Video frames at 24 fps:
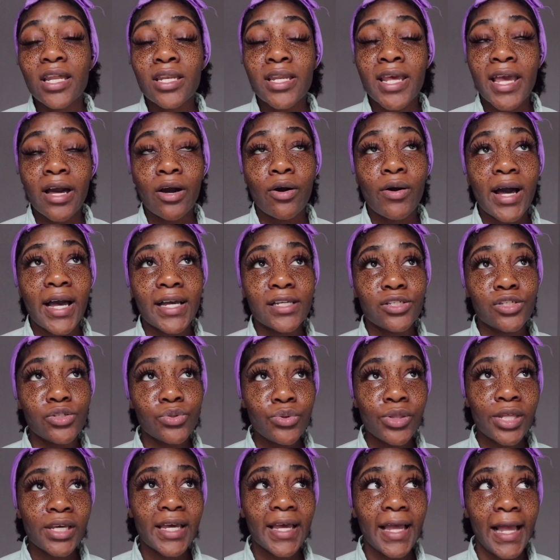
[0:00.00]
Now I
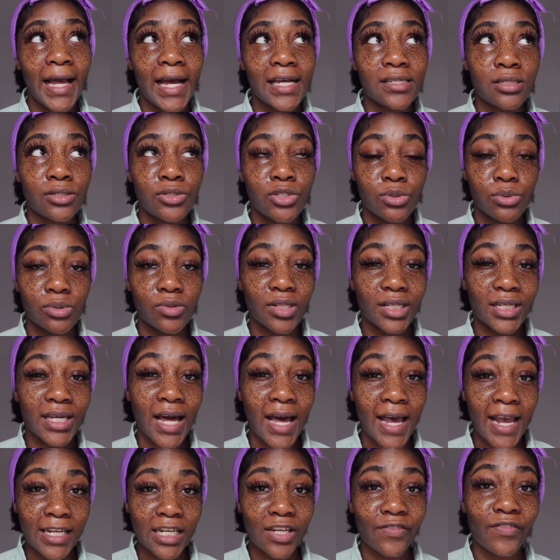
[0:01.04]
do think it has to do with the
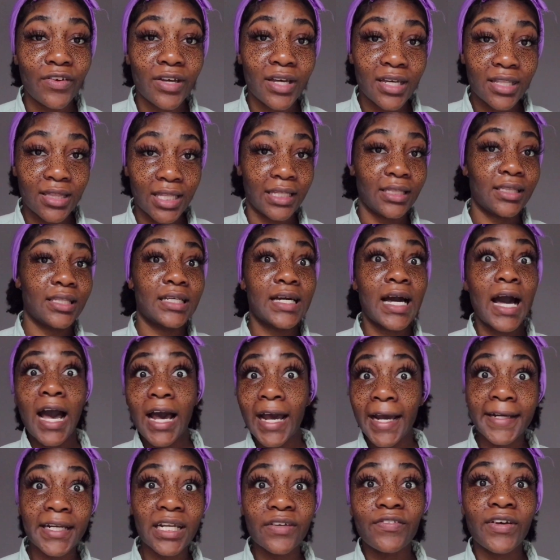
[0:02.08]
kind
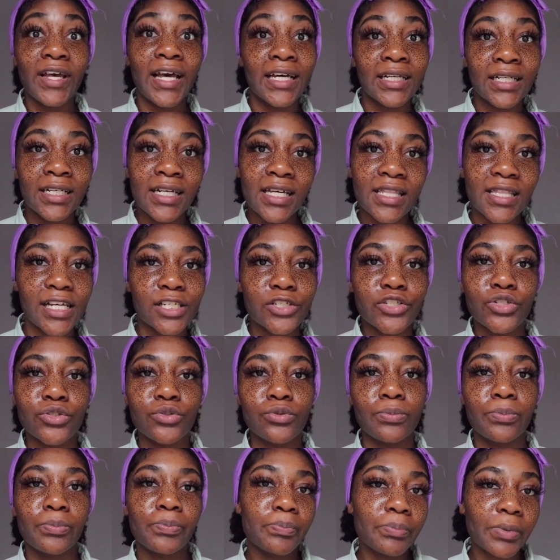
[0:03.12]
of henna that
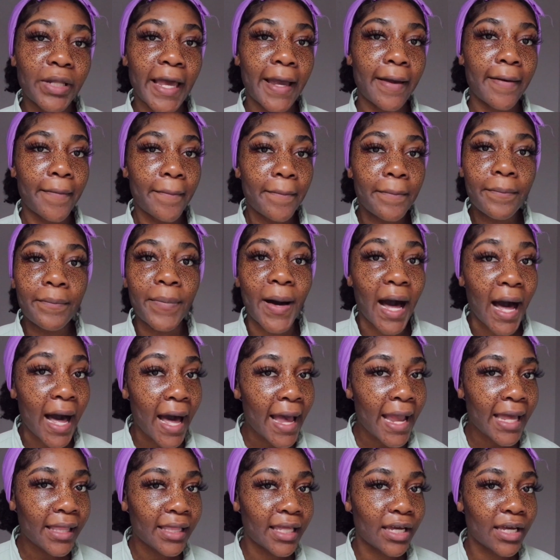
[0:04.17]
you like buy,